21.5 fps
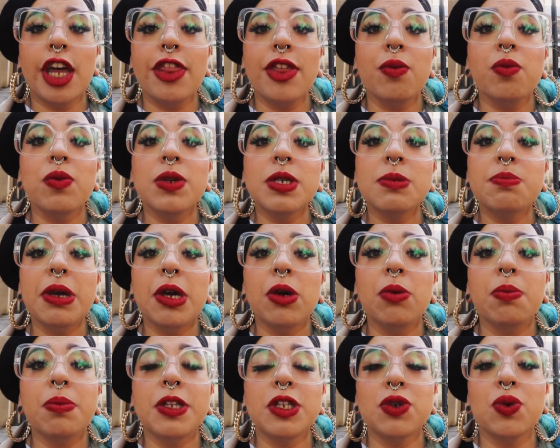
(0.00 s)
that was
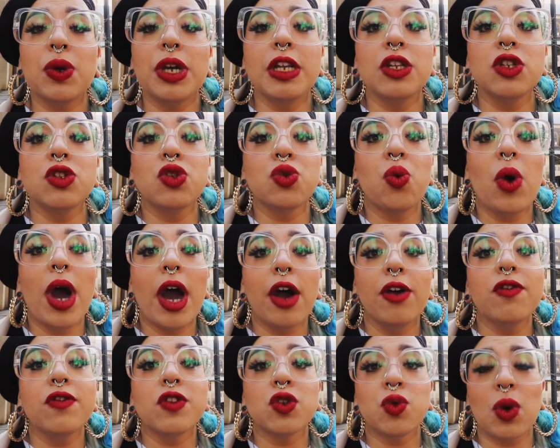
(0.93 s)
built between
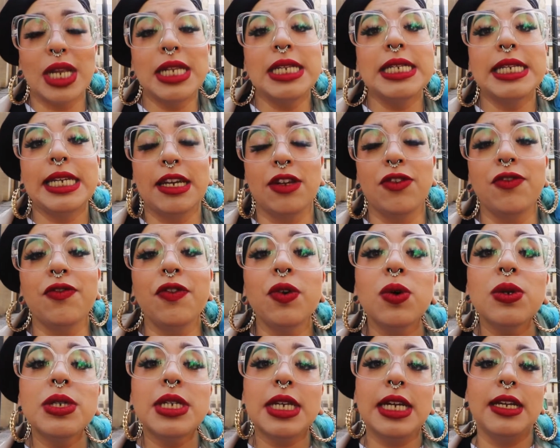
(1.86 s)
1220 and
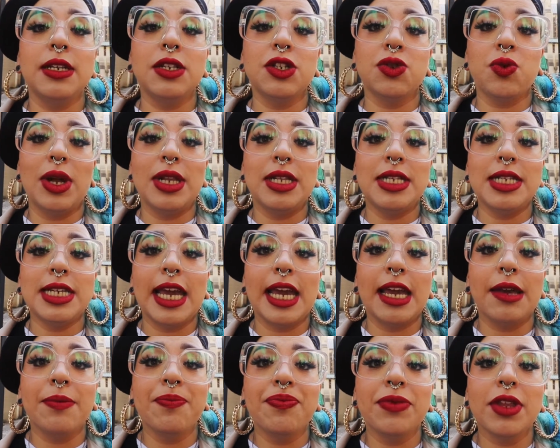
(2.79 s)

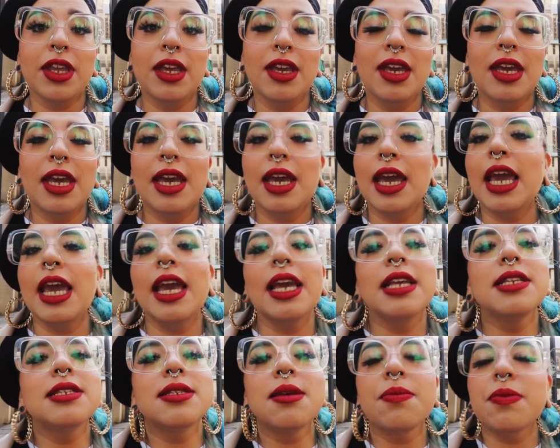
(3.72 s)
1420. It
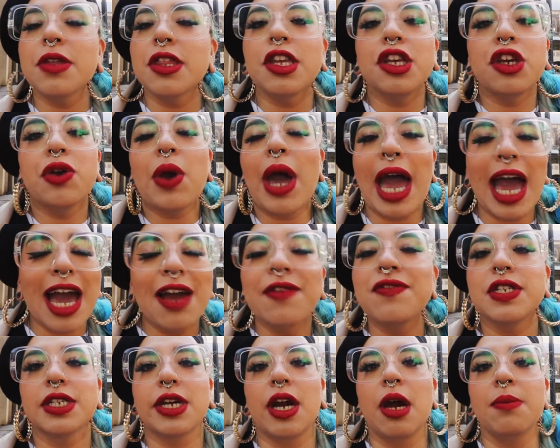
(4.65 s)
is something that you have
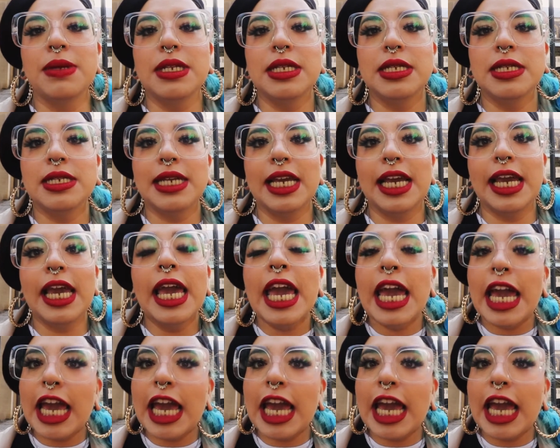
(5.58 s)
to come and see.